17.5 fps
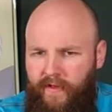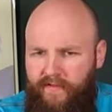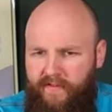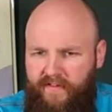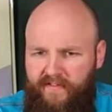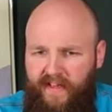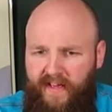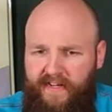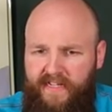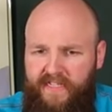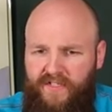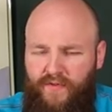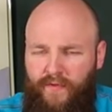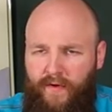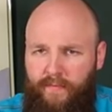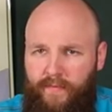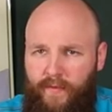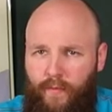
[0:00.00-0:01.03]
the tannins
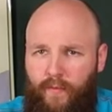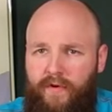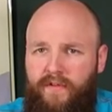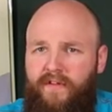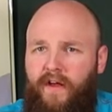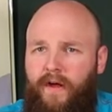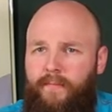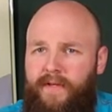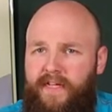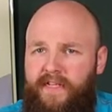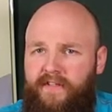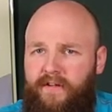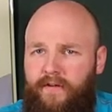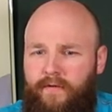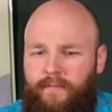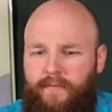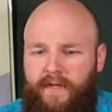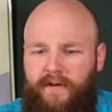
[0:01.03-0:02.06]
from the wood coming
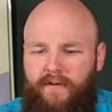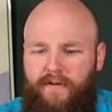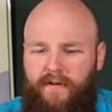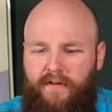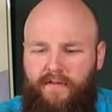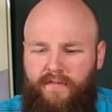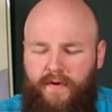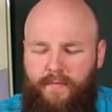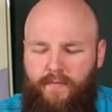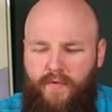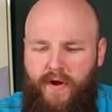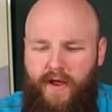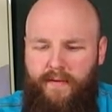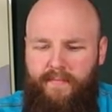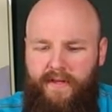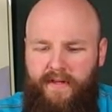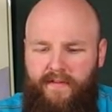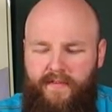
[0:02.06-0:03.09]
into the beer, from
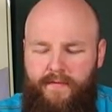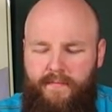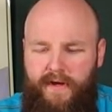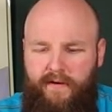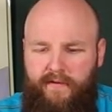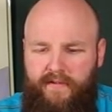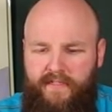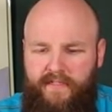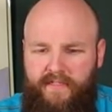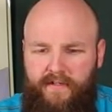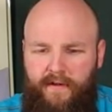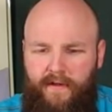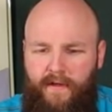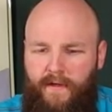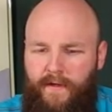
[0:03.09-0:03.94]
ripening on the barrels.